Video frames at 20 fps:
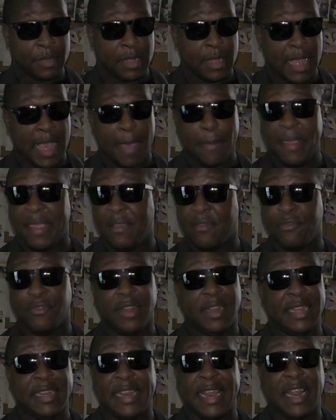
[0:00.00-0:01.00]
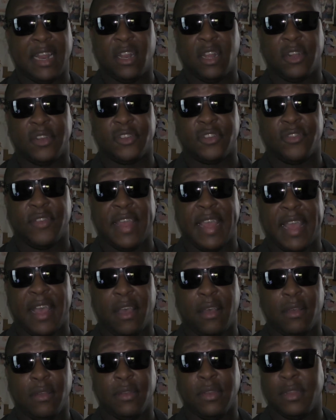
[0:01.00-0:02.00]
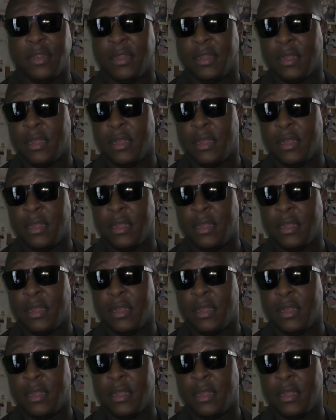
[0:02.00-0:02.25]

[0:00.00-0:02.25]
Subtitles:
I mean, really not a large crowd.